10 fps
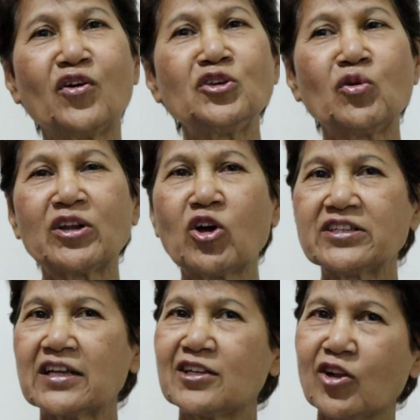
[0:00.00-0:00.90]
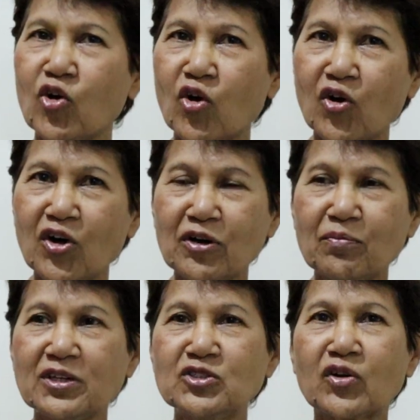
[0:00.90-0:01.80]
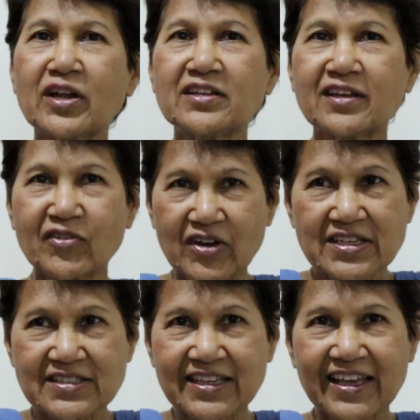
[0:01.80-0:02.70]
for you are not under law, but you are under grace,